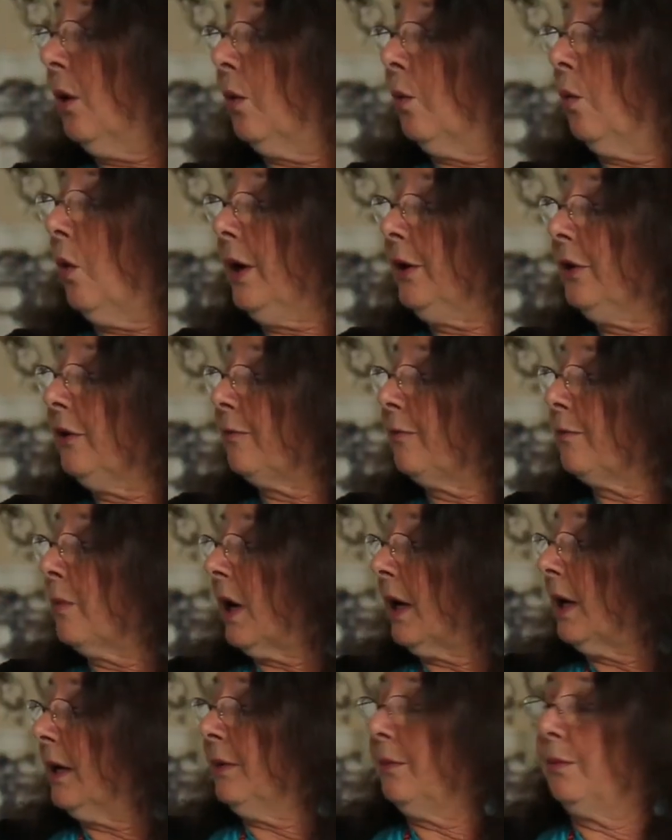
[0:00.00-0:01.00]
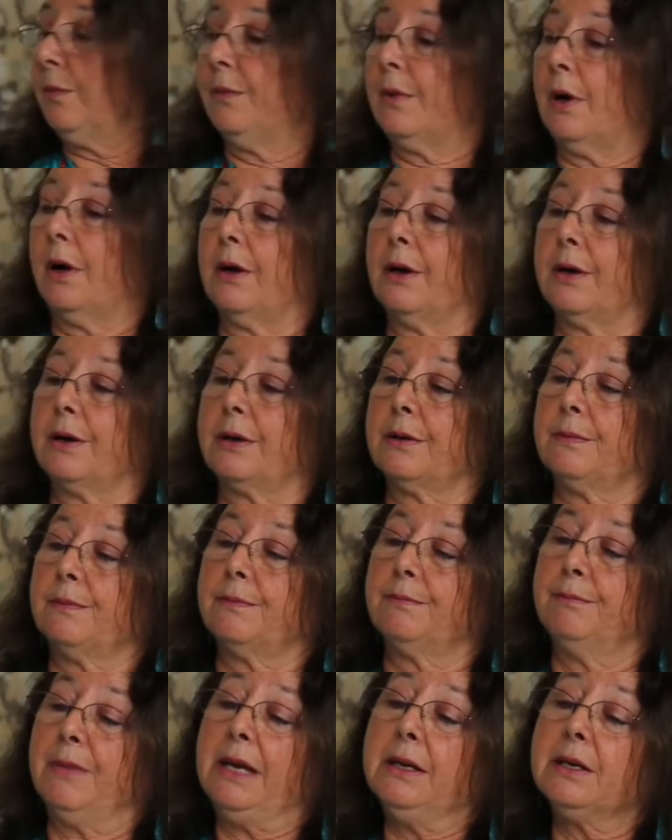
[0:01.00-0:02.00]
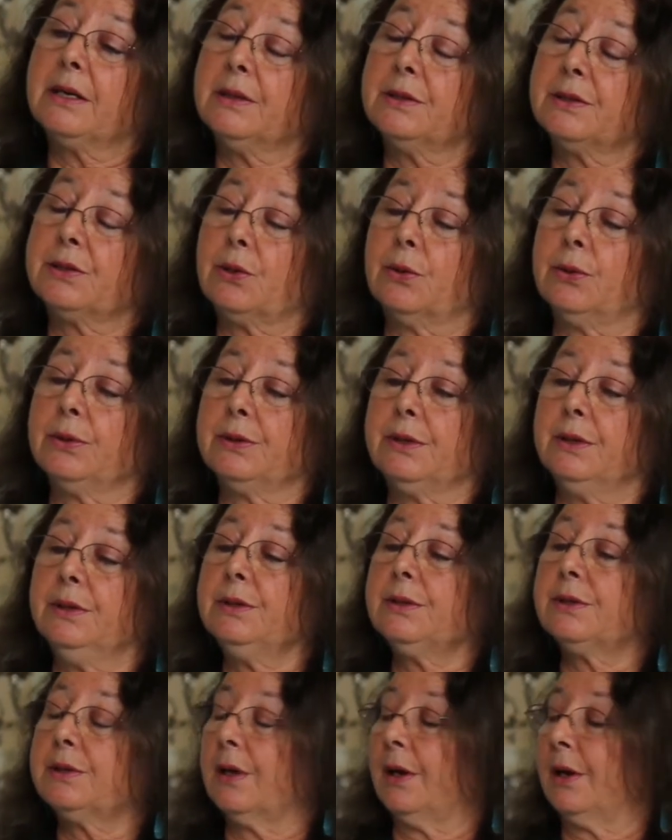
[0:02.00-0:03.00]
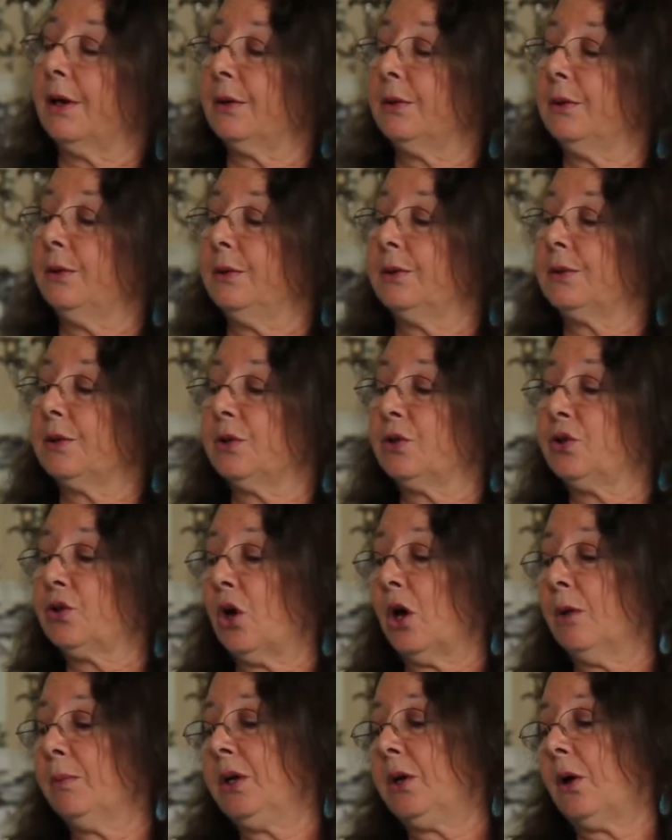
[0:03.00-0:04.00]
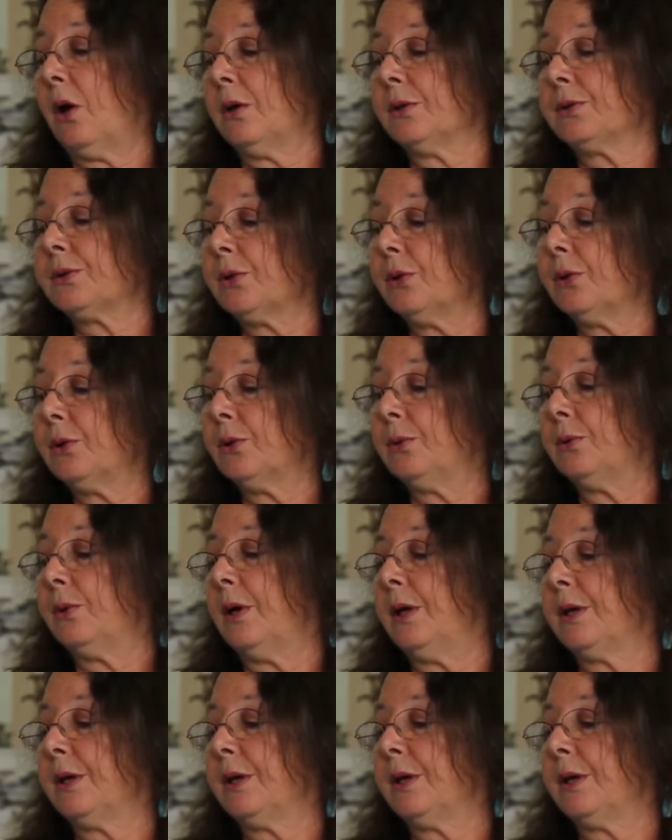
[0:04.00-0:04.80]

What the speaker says: One of my main consultants, who's a shaman, also